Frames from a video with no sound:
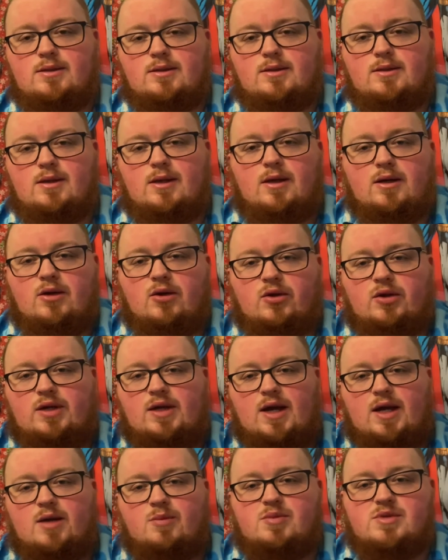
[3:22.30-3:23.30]
And not the
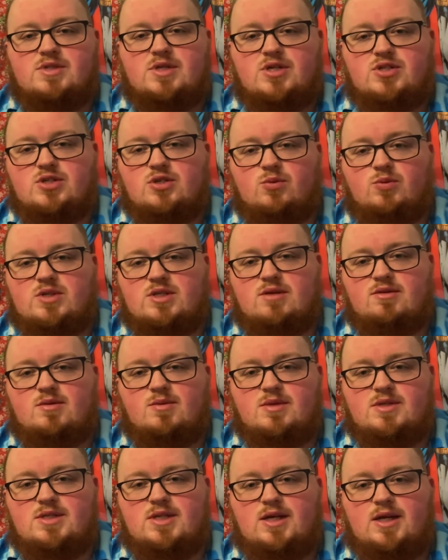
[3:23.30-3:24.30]
kind of possession that we seem to
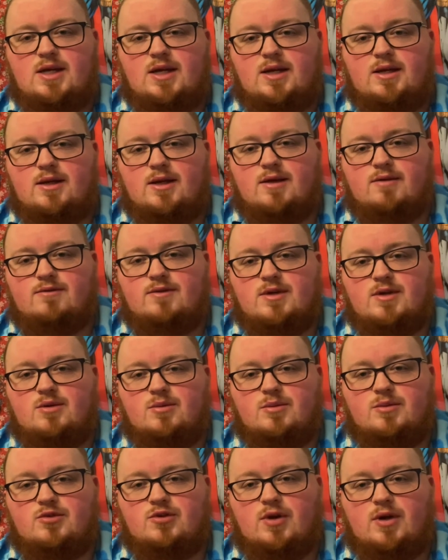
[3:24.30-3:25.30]
be seeing in that
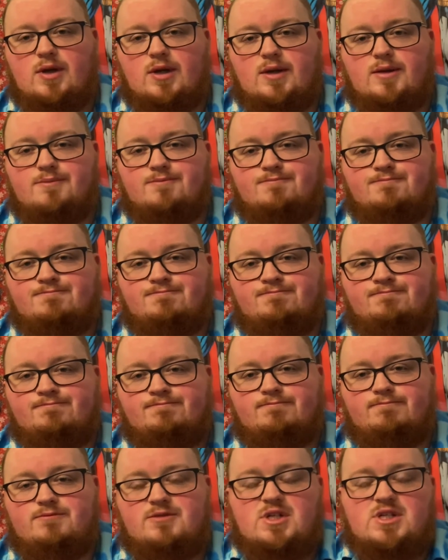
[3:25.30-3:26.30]
film trailer.
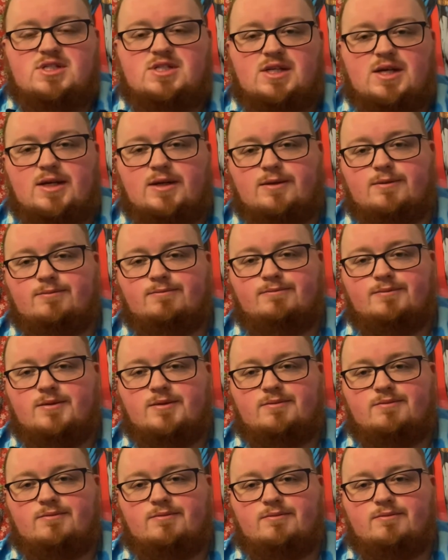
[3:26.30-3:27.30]
Just saying.
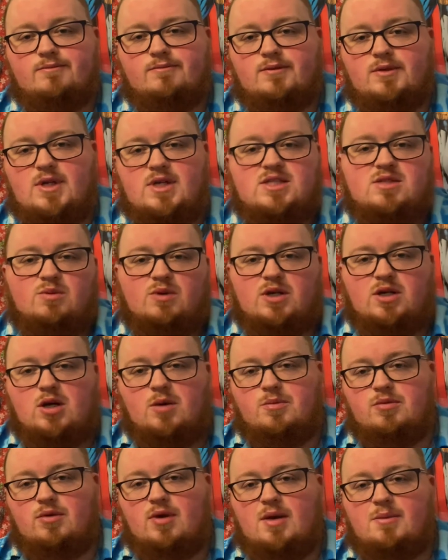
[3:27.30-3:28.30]
In case they want to
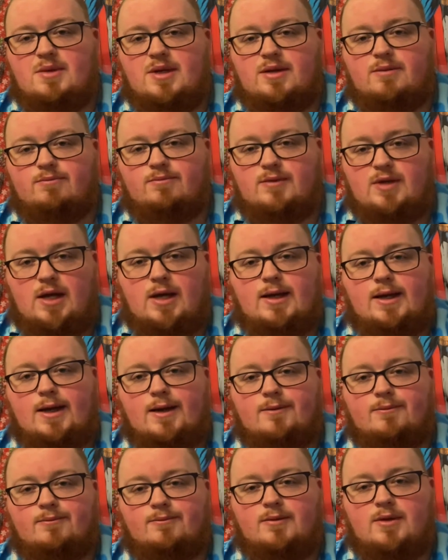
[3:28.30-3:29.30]
copyright me yet again.
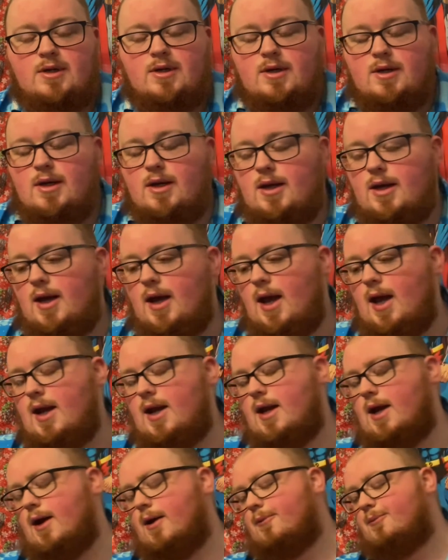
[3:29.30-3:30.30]

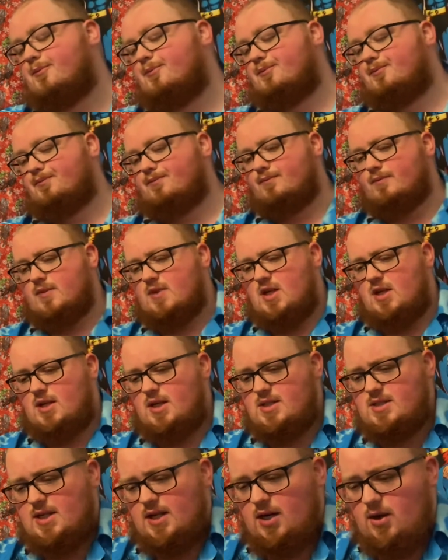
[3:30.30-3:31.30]
Anyhow,
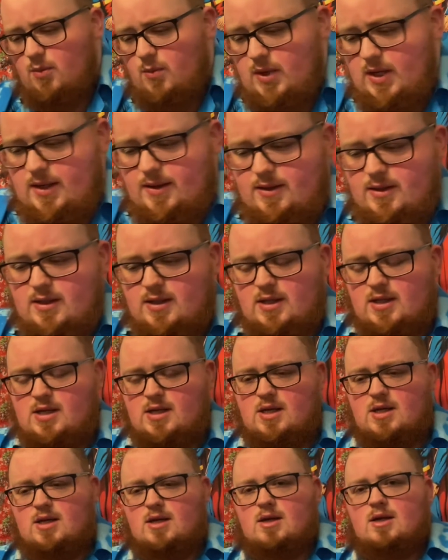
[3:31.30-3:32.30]
let's get on with it.
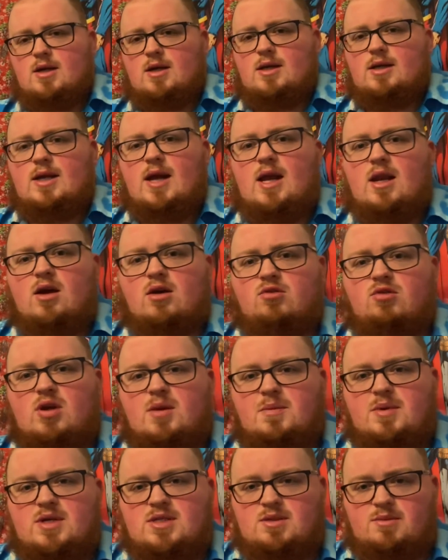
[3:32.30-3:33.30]
That looked
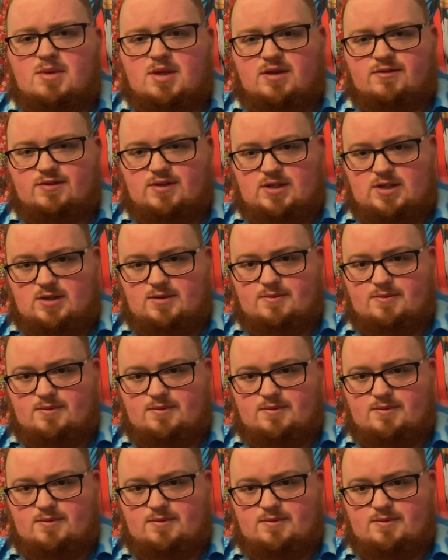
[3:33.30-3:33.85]
creepy as a motherfucker.